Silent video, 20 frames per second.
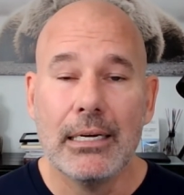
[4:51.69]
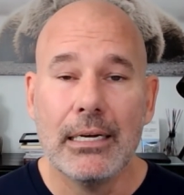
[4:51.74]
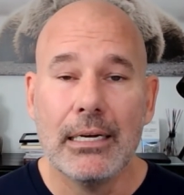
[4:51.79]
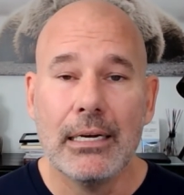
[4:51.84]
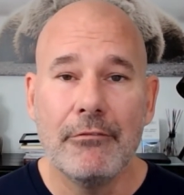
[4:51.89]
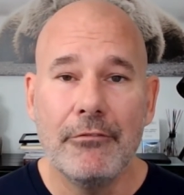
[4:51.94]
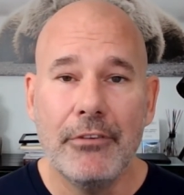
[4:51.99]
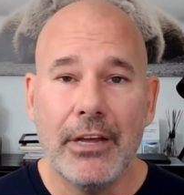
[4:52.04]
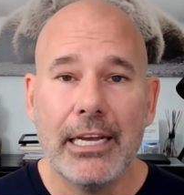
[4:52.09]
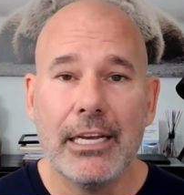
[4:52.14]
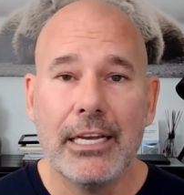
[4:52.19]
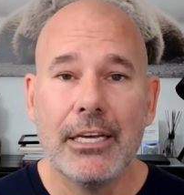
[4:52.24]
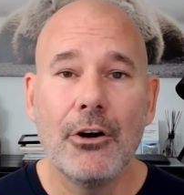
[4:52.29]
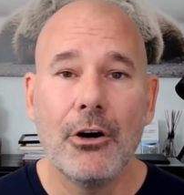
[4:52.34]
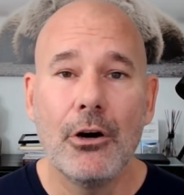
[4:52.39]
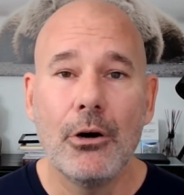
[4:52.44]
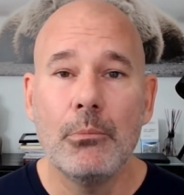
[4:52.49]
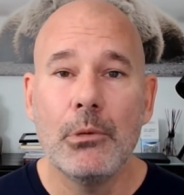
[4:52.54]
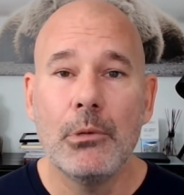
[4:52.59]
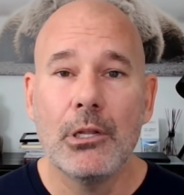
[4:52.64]
A vacant
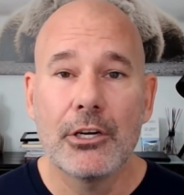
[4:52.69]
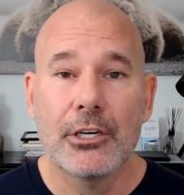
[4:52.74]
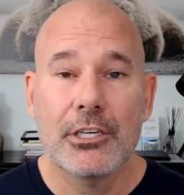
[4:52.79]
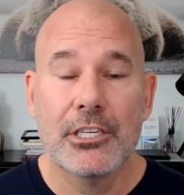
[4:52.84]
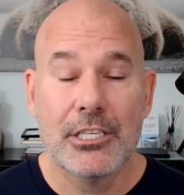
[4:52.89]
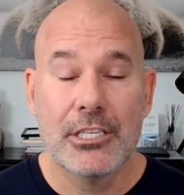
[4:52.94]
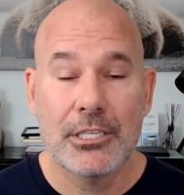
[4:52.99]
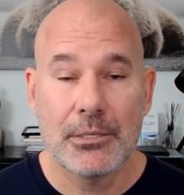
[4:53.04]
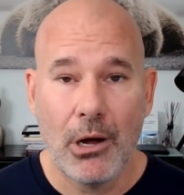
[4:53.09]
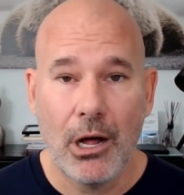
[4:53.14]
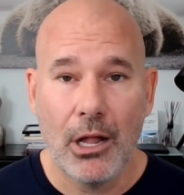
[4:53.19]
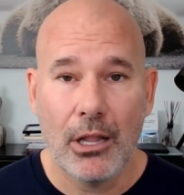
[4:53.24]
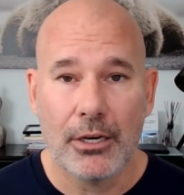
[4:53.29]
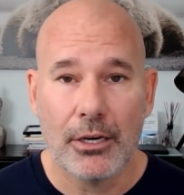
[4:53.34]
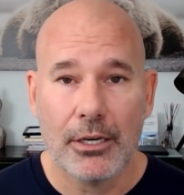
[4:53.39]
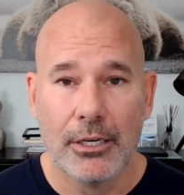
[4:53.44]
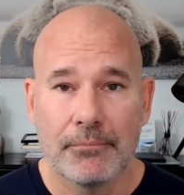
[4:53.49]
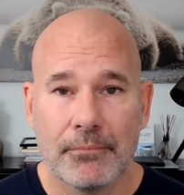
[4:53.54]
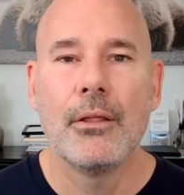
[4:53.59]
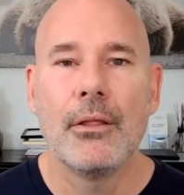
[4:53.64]
home looks
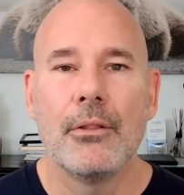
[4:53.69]
smaller.